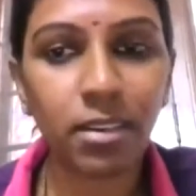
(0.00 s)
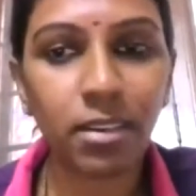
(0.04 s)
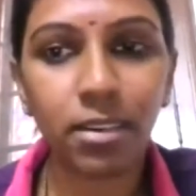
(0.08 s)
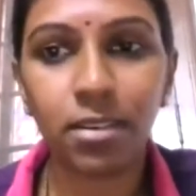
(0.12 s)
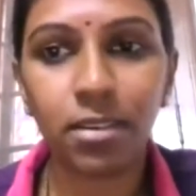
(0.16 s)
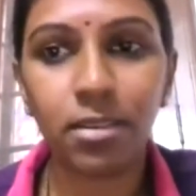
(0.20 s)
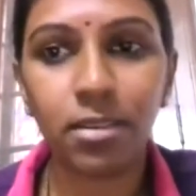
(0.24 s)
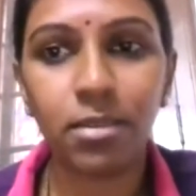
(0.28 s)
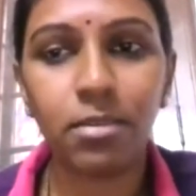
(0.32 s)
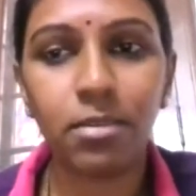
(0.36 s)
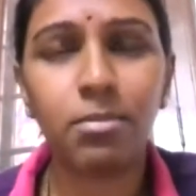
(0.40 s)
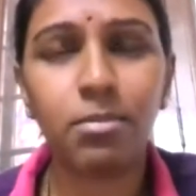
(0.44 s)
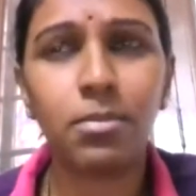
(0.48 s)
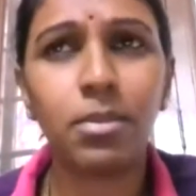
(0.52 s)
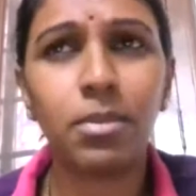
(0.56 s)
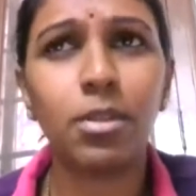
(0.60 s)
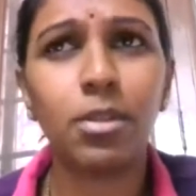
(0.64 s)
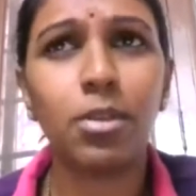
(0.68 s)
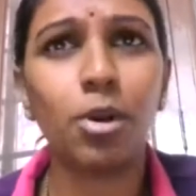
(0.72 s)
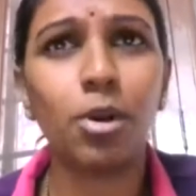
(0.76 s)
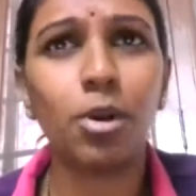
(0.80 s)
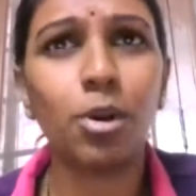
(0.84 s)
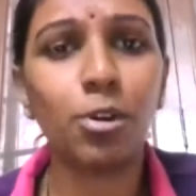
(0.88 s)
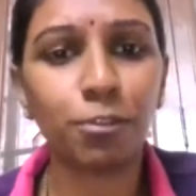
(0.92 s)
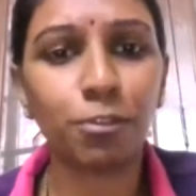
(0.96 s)
A
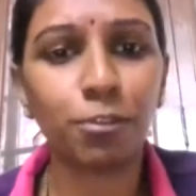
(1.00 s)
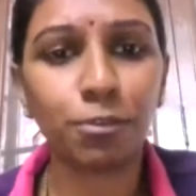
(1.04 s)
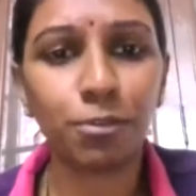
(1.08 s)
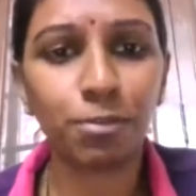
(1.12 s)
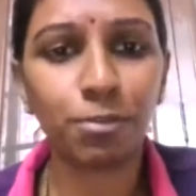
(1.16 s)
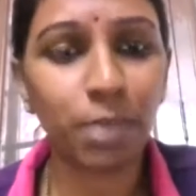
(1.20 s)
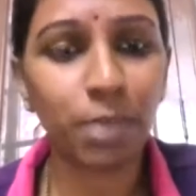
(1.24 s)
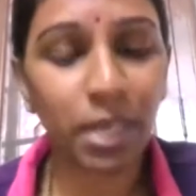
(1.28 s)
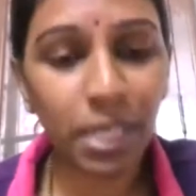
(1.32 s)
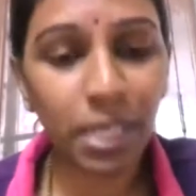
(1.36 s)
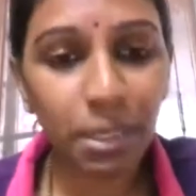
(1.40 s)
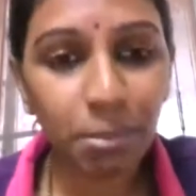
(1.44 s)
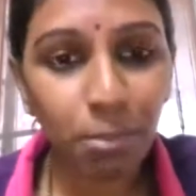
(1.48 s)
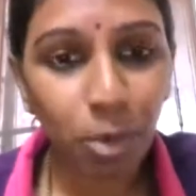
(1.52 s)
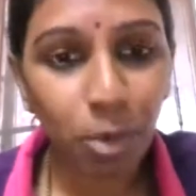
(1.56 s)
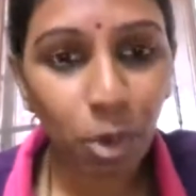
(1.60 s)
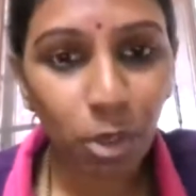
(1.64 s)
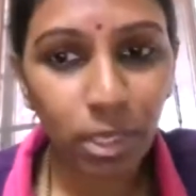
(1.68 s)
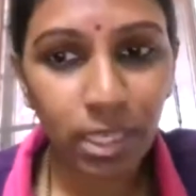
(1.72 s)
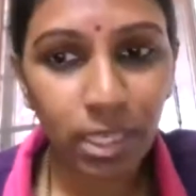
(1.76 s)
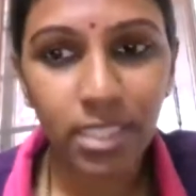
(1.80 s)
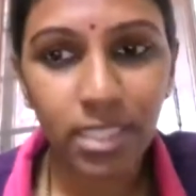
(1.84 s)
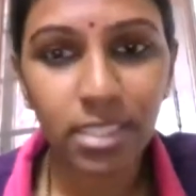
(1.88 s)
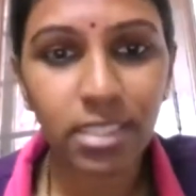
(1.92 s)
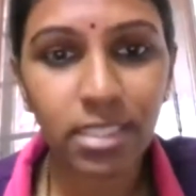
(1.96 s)
lot of money
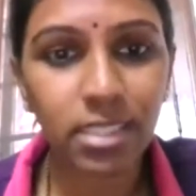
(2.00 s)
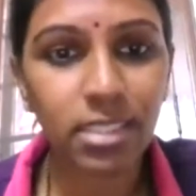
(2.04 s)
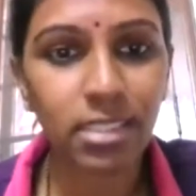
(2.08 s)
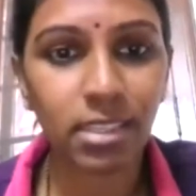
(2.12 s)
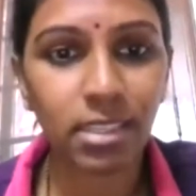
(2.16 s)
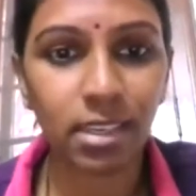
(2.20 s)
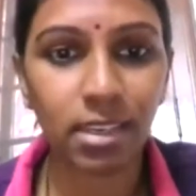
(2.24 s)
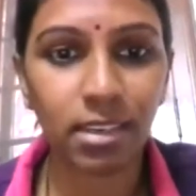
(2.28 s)
blockages,